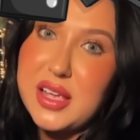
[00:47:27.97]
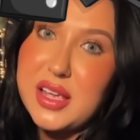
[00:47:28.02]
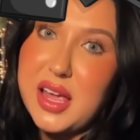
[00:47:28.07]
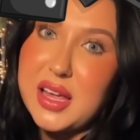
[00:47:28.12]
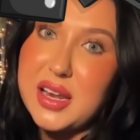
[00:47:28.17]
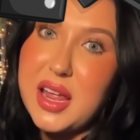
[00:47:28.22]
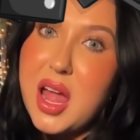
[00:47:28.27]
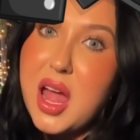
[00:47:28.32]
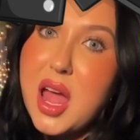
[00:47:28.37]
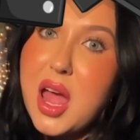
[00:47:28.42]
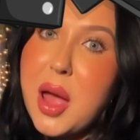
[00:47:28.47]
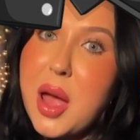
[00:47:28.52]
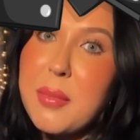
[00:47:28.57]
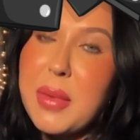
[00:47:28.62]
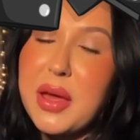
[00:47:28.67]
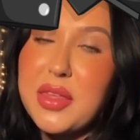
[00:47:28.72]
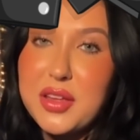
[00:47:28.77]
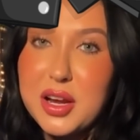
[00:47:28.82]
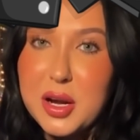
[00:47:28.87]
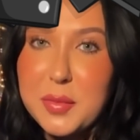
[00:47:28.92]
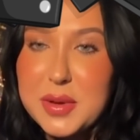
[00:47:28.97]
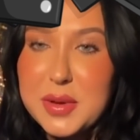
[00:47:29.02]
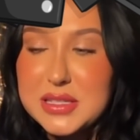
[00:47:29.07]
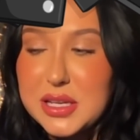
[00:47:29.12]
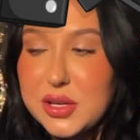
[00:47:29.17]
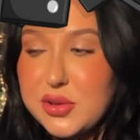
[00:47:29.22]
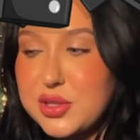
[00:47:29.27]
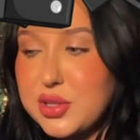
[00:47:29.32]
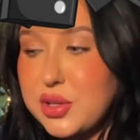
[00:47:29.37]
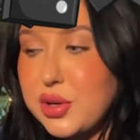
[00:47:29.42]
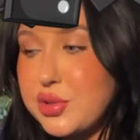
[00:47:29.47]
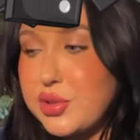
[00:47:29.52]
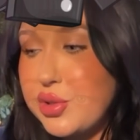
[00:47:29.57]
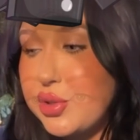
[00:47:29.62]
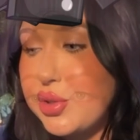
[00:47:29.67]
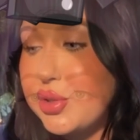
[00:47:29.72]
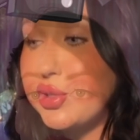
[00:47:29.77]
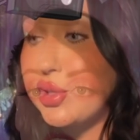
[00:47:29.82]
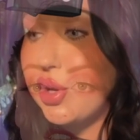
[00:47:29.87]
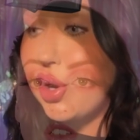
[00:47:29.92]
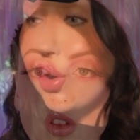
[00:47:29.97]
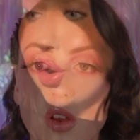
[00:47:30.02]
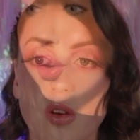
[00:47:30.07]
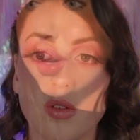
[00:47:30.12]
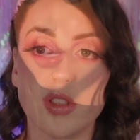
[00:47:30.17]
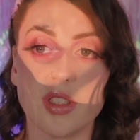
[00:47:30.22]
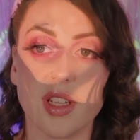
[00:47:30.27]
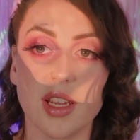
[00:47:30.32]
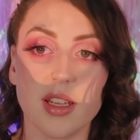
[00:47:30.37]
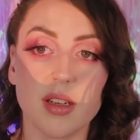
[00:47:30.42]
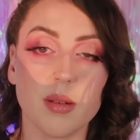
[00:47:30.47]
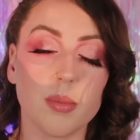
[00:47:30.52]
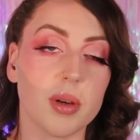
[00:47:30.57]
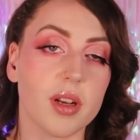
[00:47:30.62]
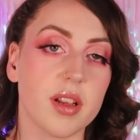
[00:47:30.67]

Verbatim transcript: it's still growth, which yes is a low standard,